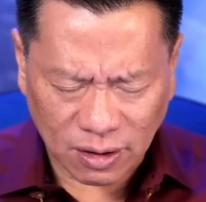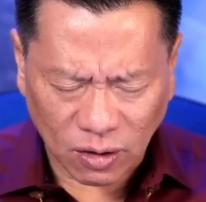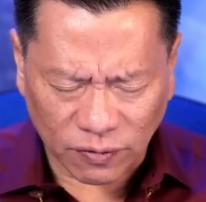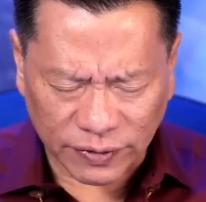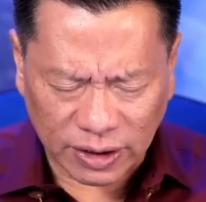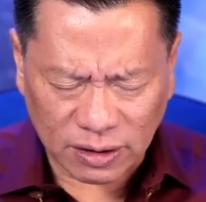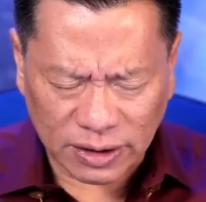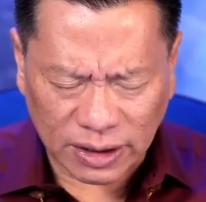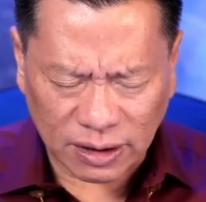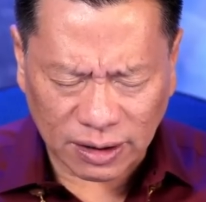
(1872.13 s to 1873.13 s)
of inner
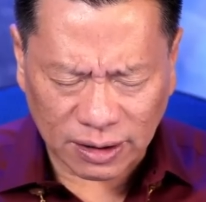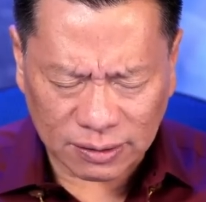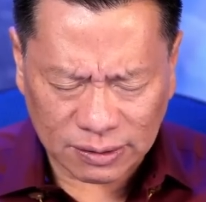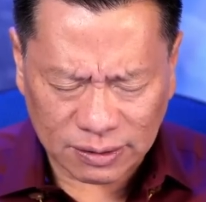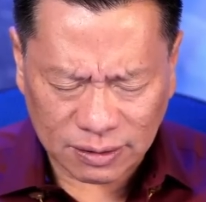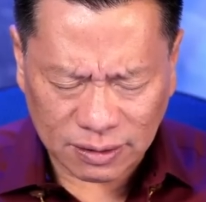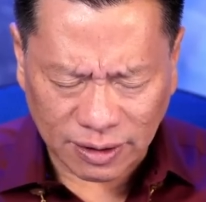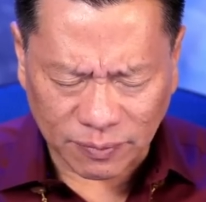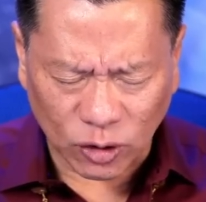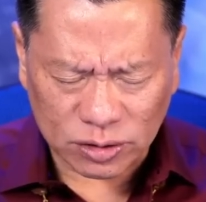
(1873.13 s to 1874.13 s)
healing,
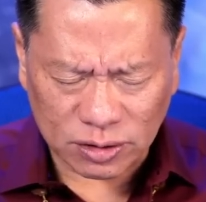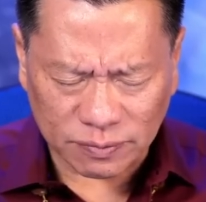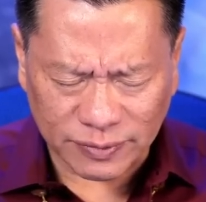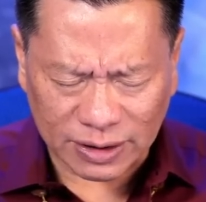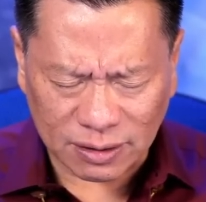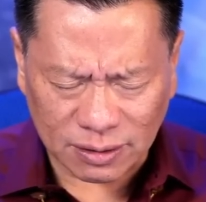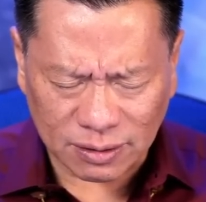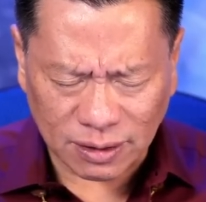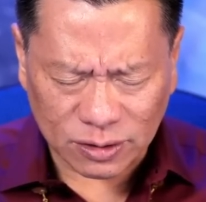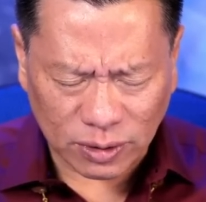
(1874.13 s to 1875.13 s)
emotional,
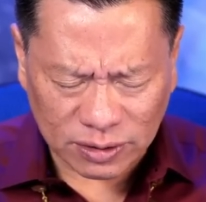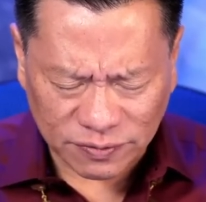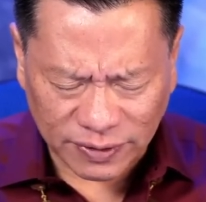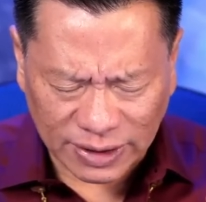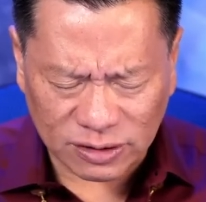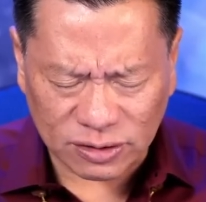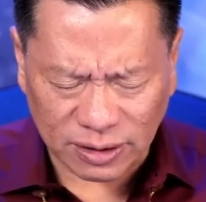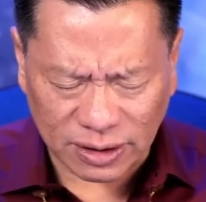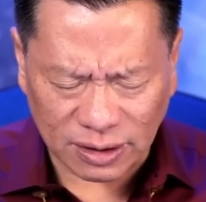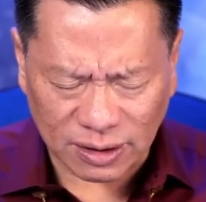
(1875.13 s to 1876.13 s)
mental, as well as financial
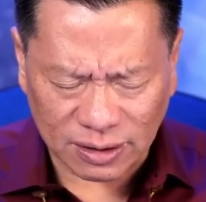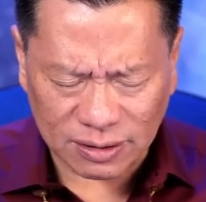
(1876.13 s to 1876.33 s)
healing.